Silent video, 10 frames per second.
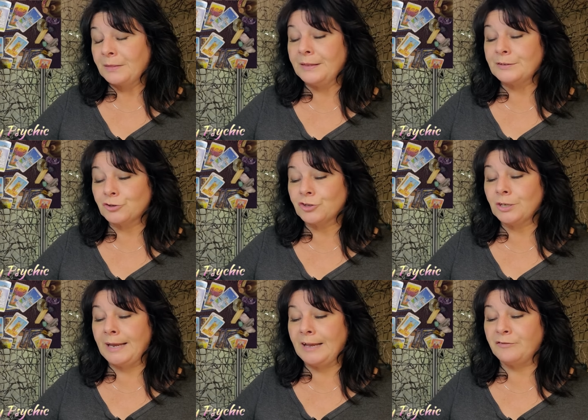this
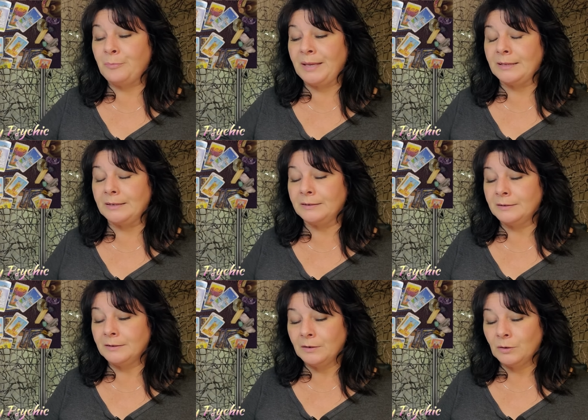should have been,
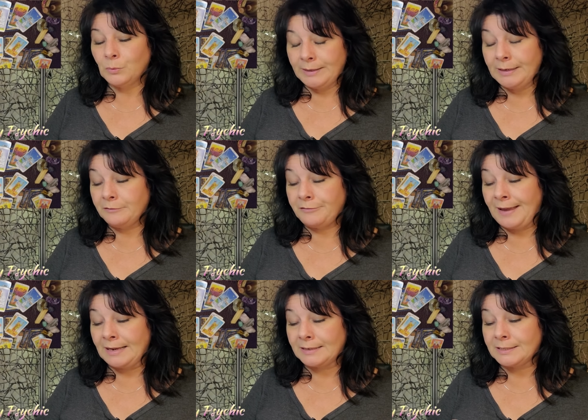when in
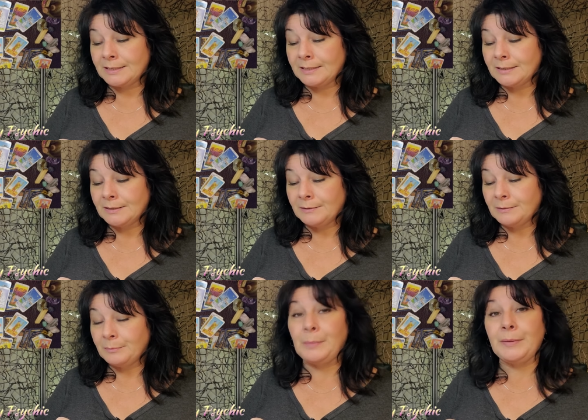fact,
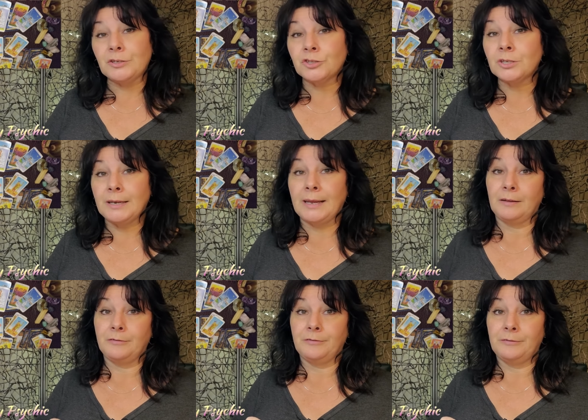maybe it shouldn't
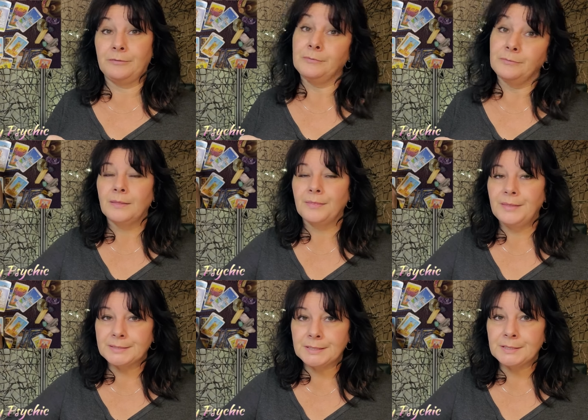have.
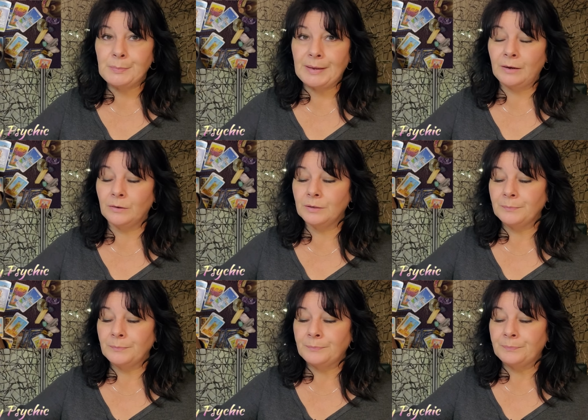This is about